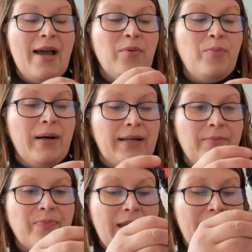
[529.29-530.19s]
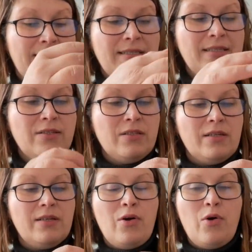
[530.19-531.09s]
But I didn't
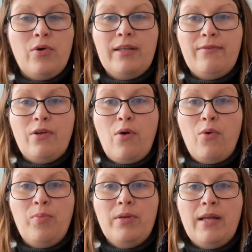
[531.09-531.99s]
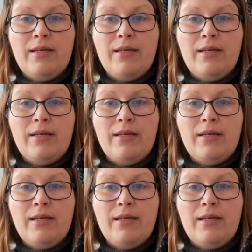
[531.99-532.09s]
leave it open.